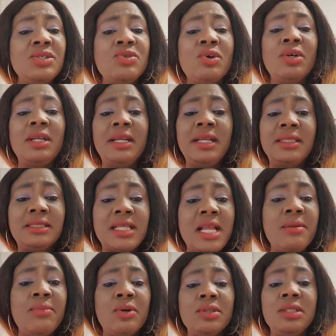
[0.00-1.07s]
don't enter your
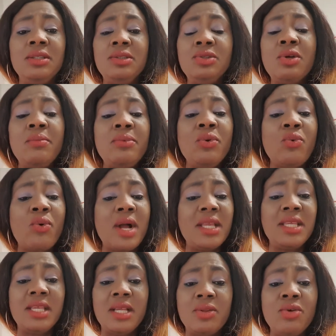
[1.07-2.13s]
body. It's not be 1
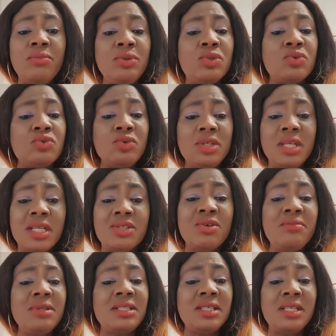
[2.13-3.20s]
year, not be 2 years, not
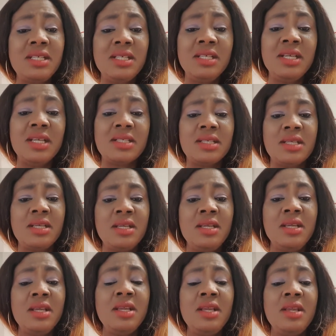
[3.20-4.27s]
be 3 years.
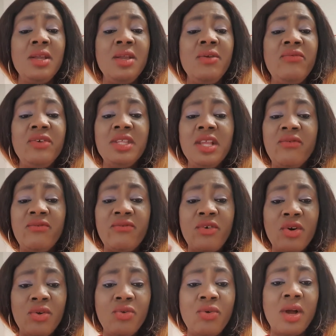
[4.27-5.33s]
If they
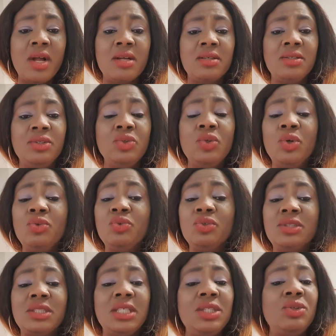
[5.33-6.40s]
follow on, don't know
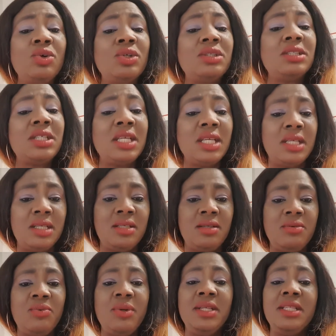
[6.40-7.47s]
say don't take
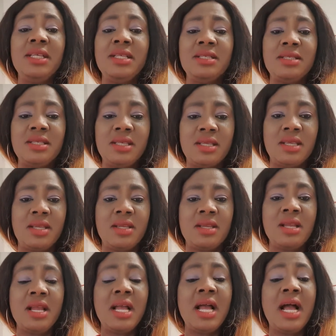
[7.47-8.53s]
away the sick.
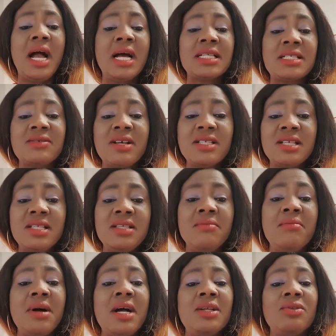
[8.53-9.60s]
As far as the
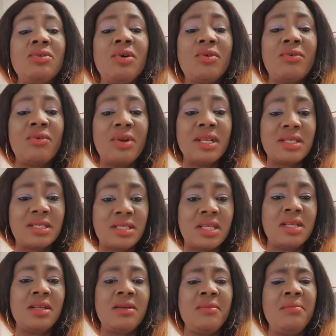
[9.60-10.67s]
man don't rest,
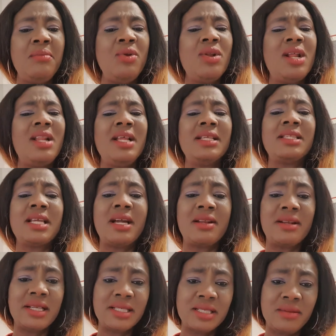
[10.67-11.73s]
we don't let him
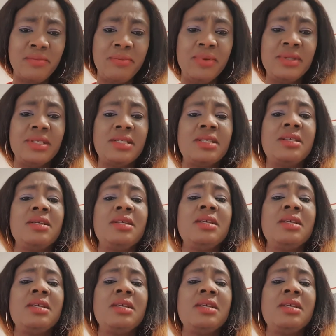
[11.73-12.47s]
rest in peace.